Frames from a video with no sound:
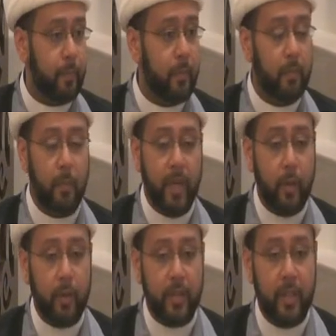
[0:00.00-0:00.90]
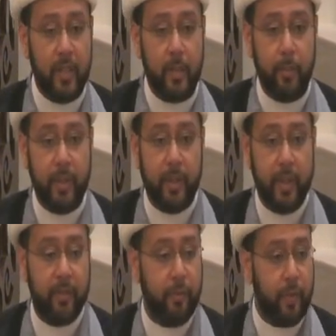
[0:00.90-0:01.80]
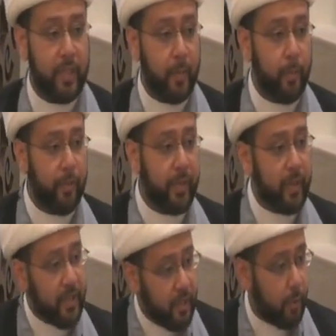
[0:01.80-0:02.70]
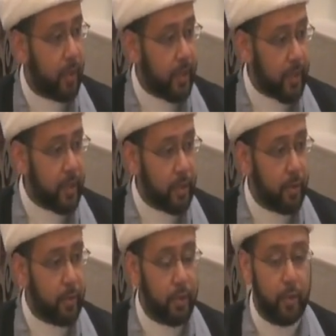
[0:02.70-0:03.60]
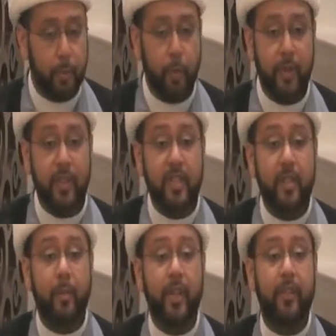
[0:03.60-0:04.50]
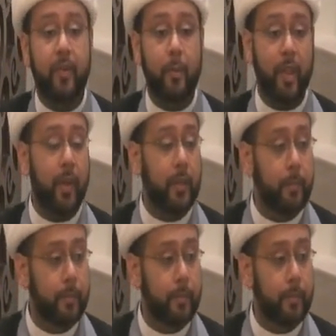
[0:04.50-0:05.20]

My goal is not simply that, for example, that this is the organization you should support. This is the month of Ramadan.